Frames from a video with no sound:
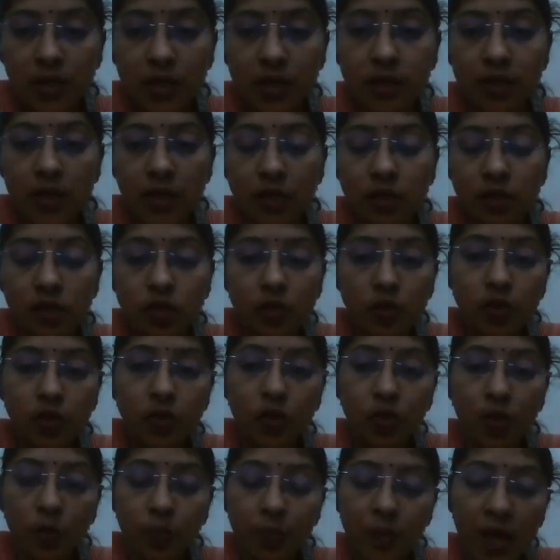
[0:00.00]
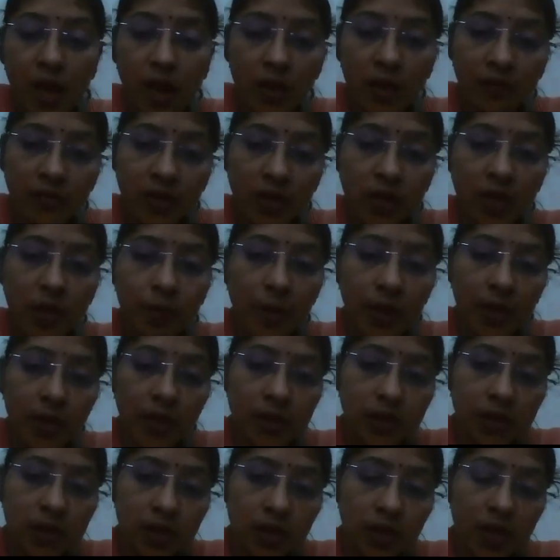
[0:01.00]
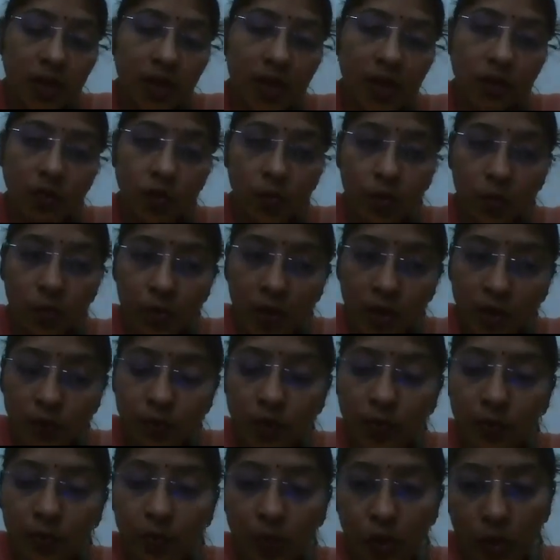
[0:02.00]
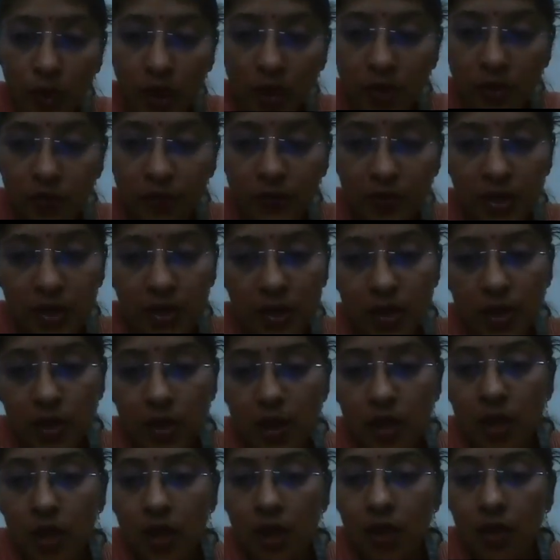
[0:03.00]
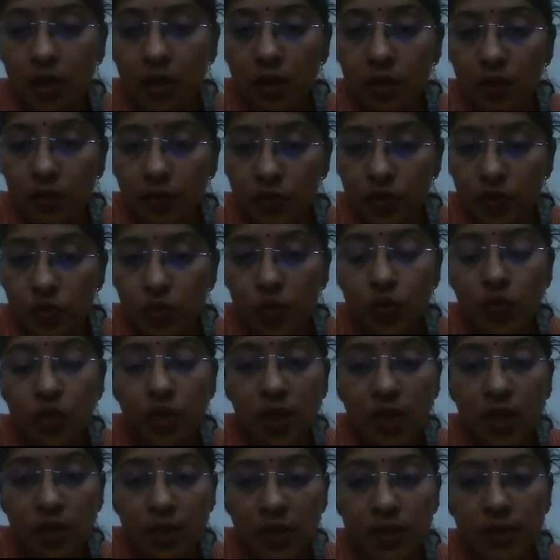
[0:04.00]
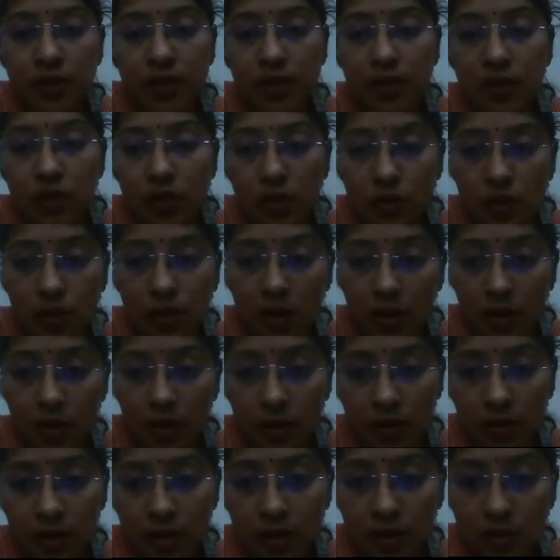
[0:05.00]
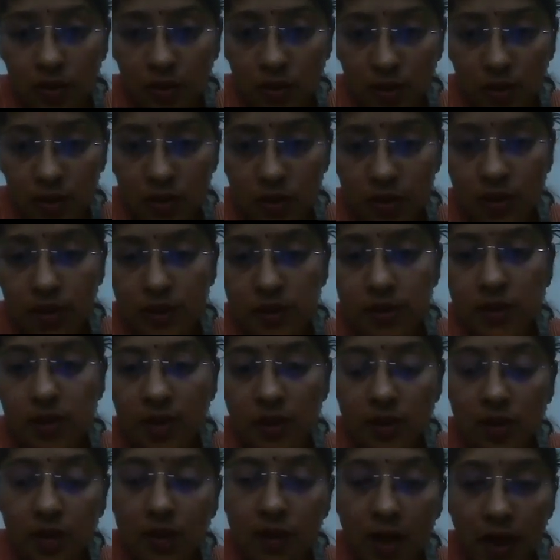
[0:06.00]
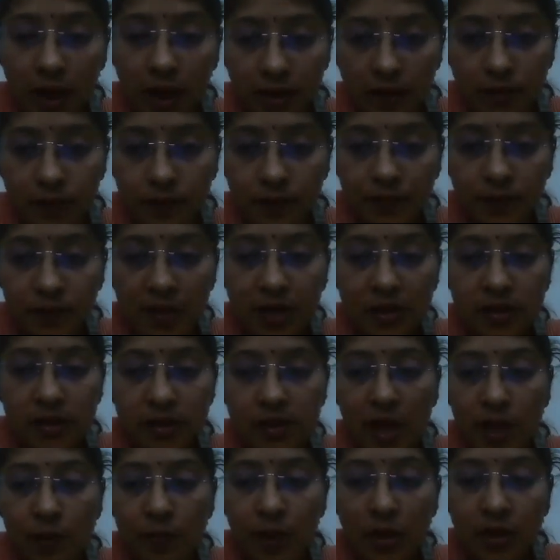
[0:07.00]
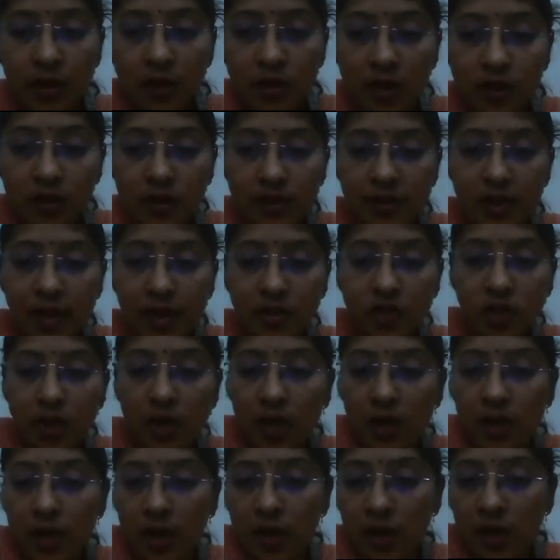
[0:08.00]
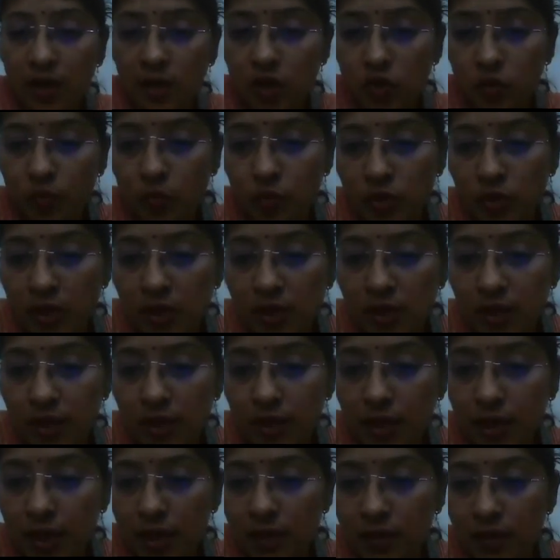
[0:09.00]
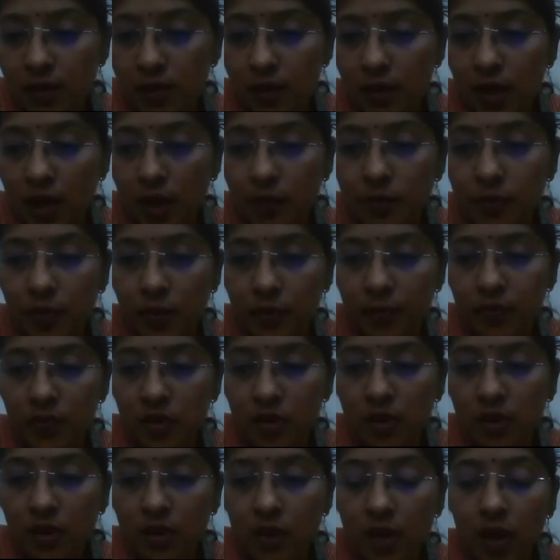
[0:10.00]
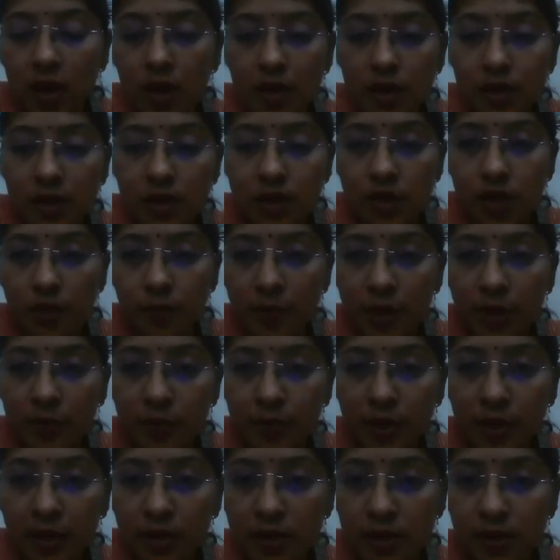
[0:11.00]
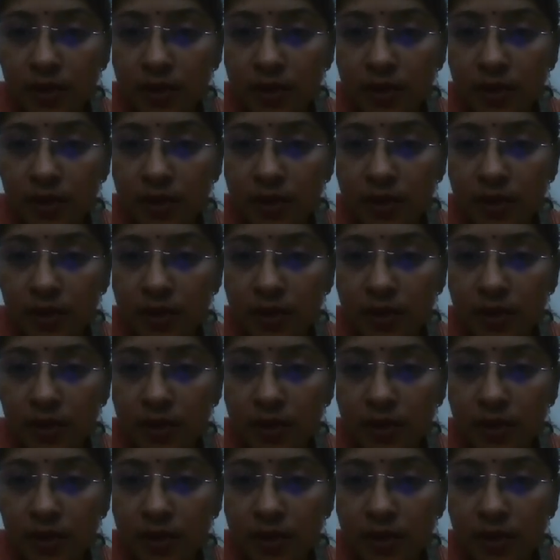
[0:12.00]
but in sagittotomy, after giving incision and removal of the product, the suture is incision line. Segmental resection and anastomosis in the patient have rupture stomach